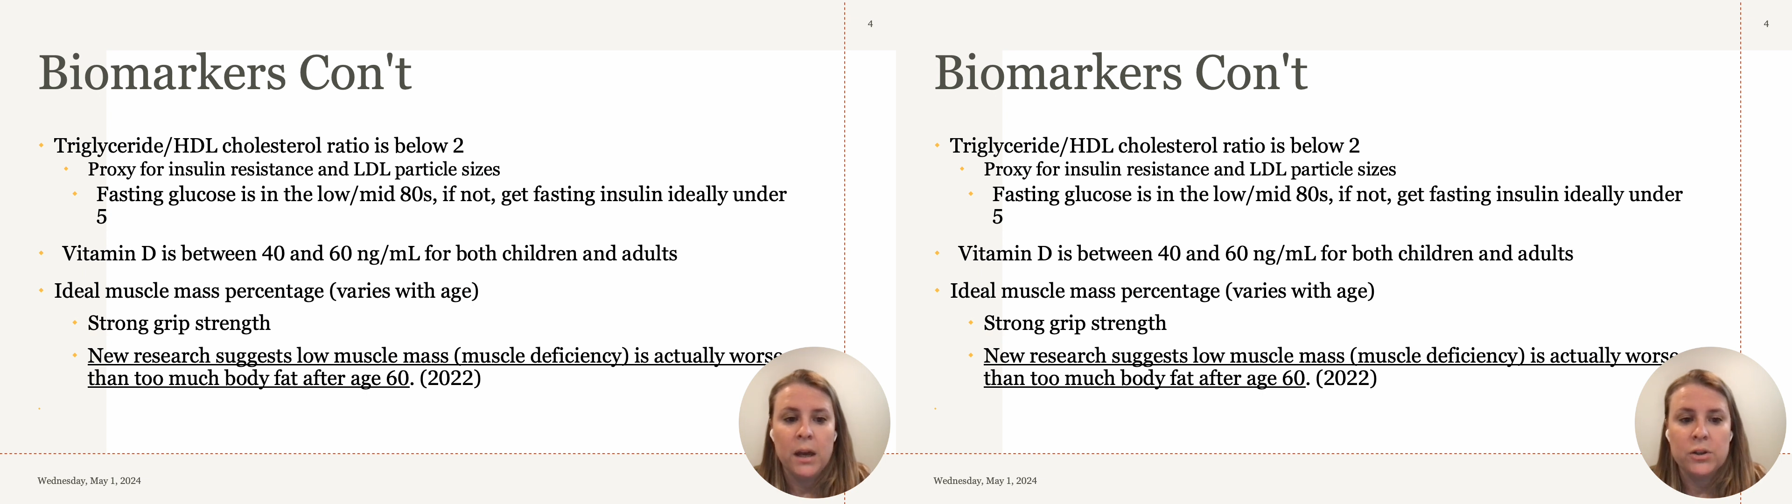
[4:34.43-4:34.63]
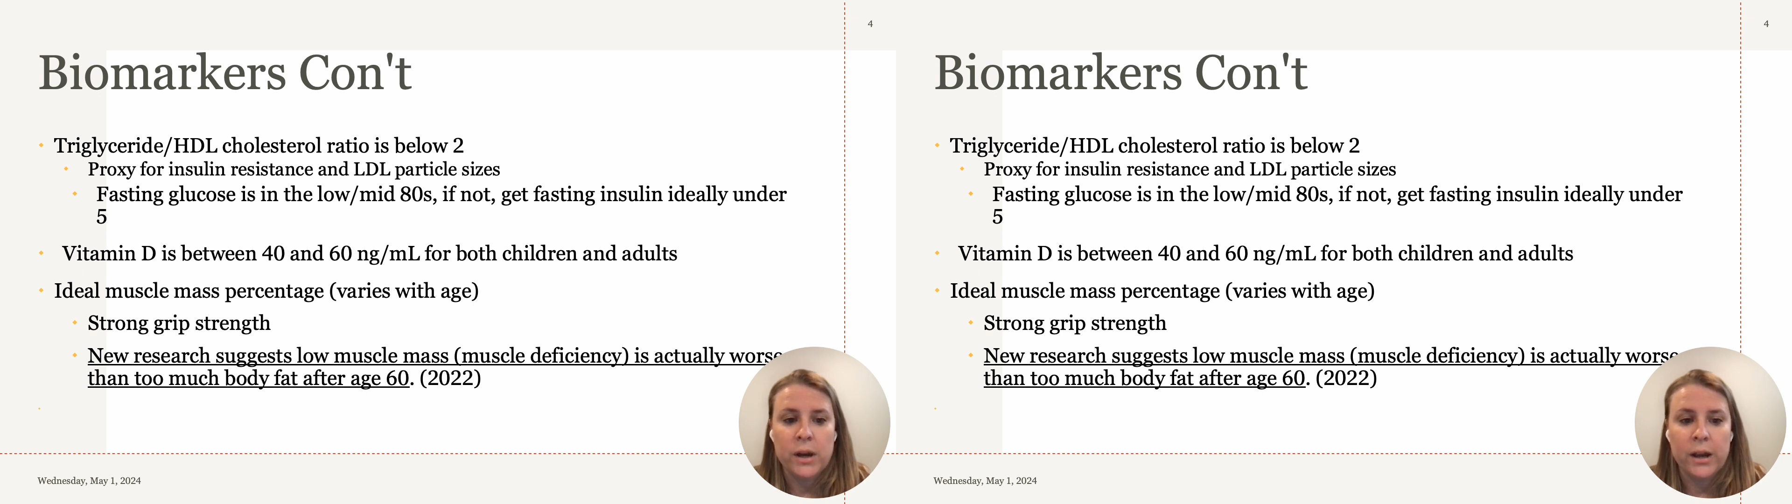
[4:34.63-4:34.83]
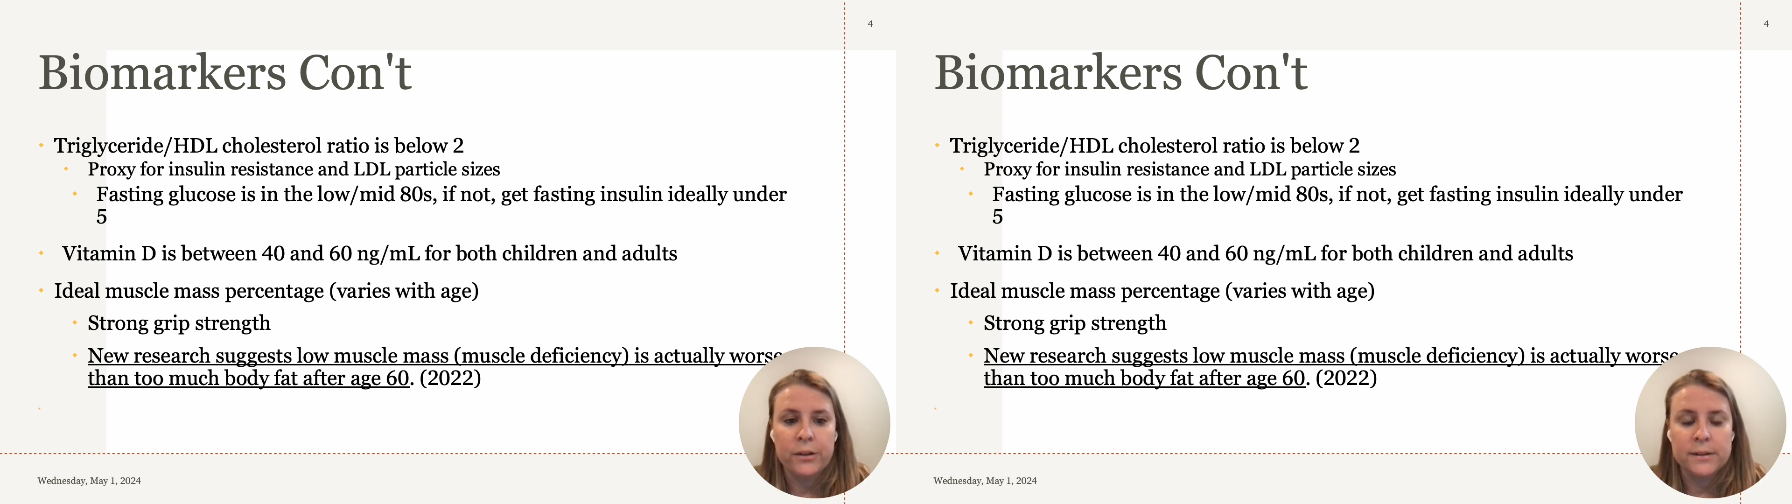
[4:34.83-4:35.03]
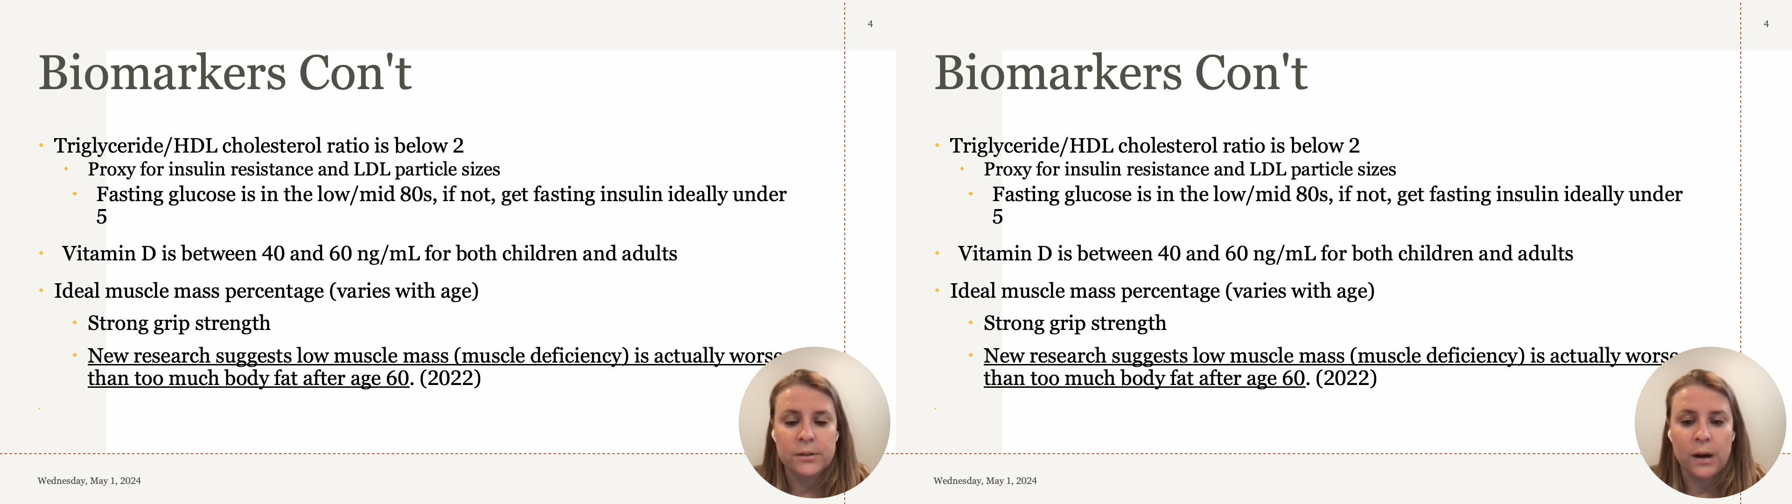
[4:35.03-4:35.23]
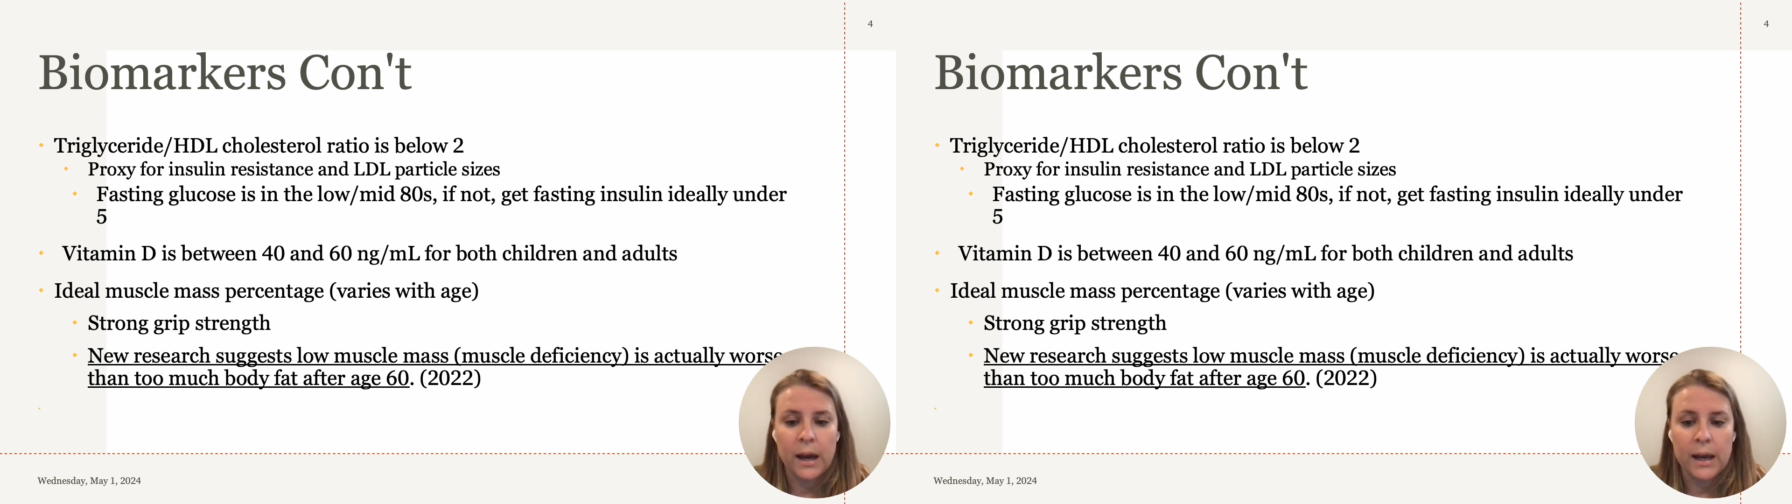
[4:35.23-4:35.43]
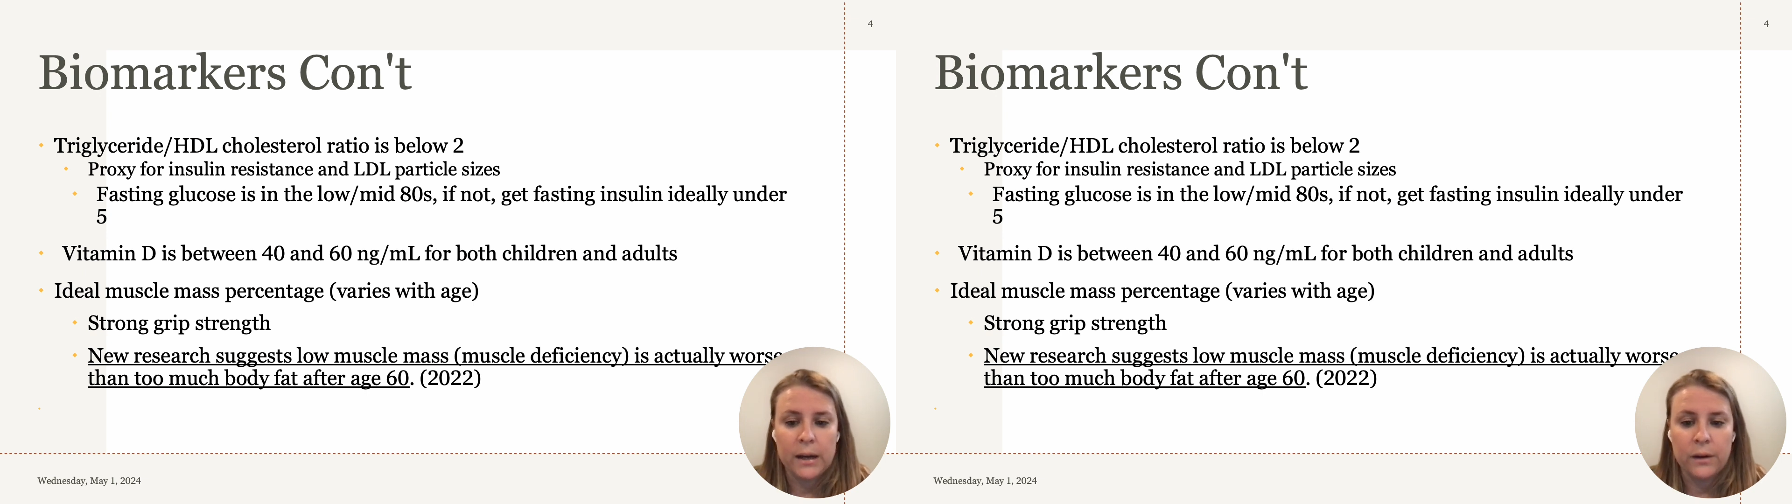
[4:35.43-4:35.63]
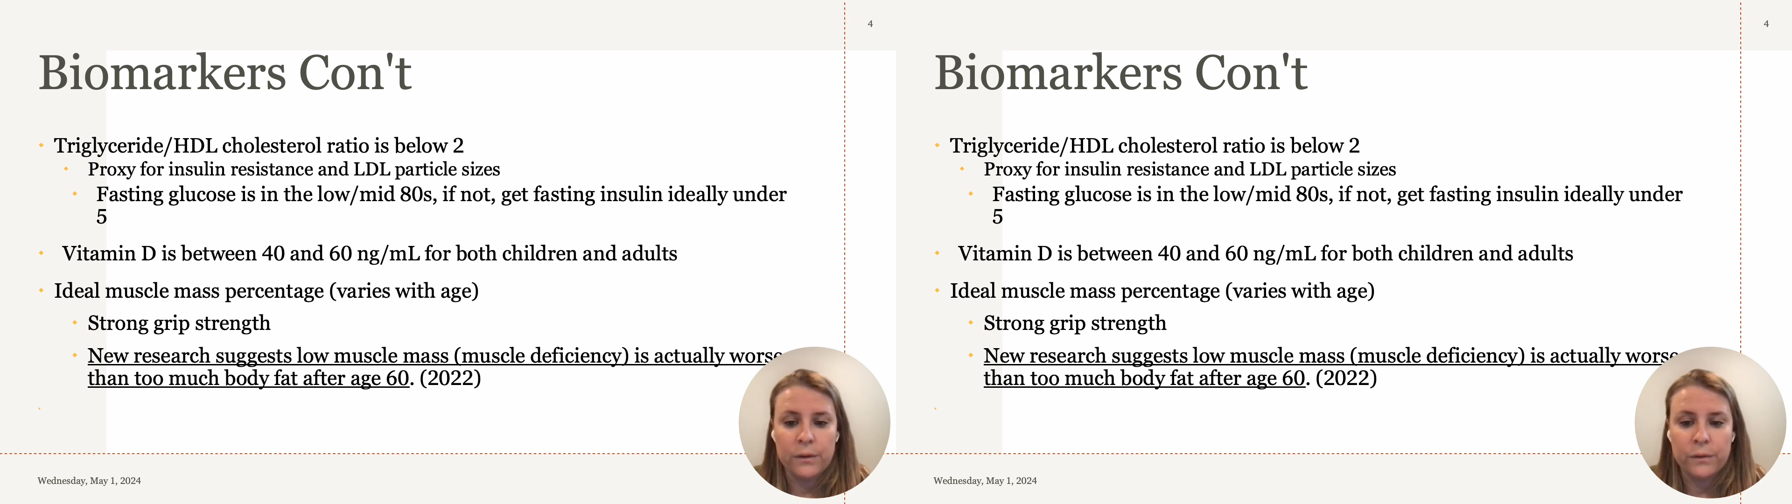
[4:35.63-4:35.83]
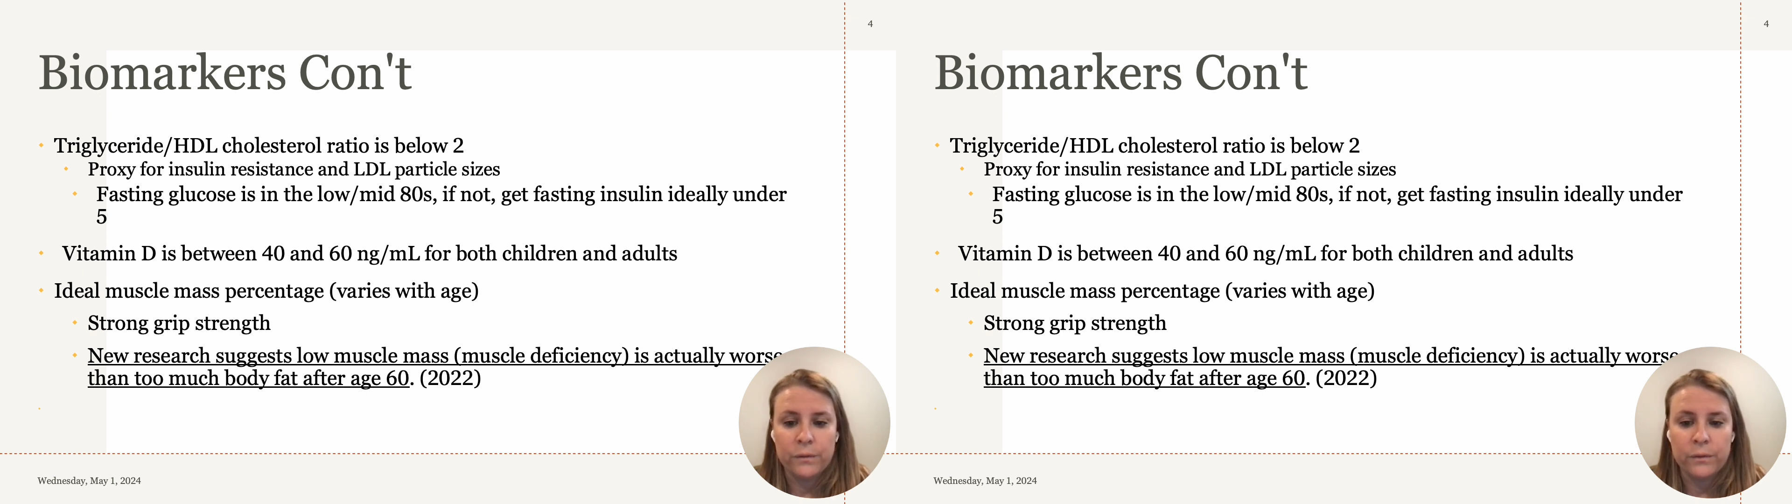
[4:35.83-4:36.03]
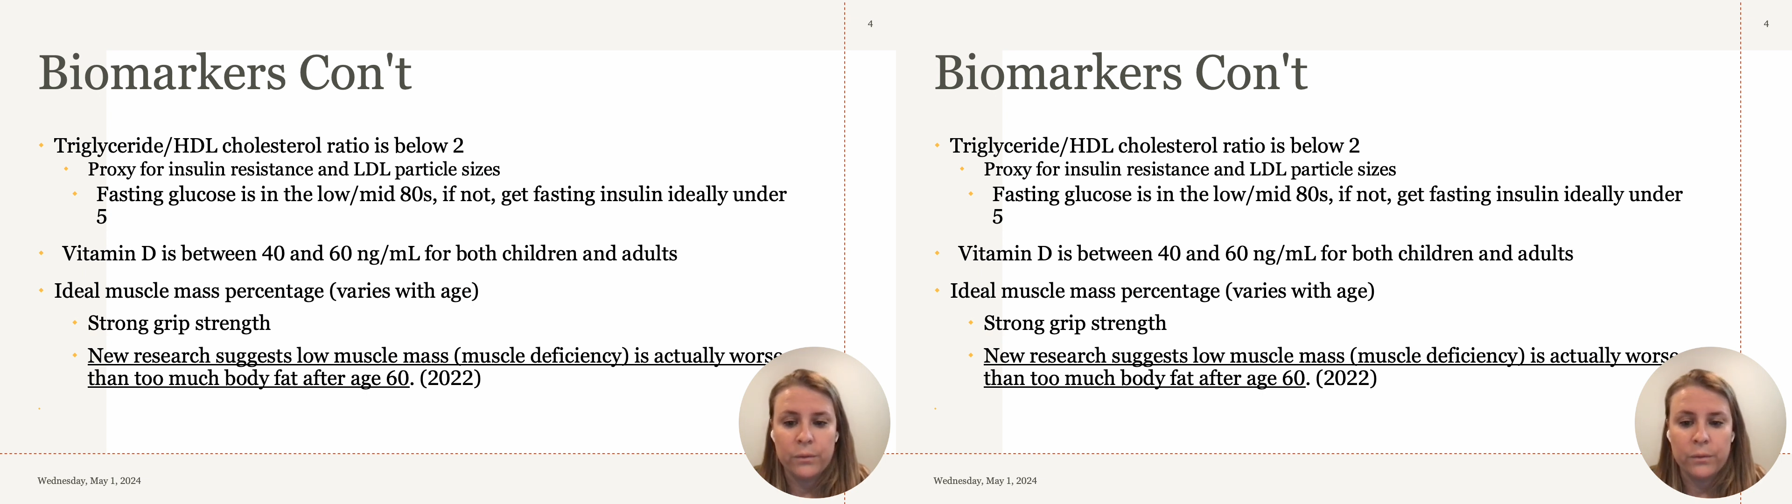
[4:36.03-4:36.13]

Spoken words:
a triglyceride of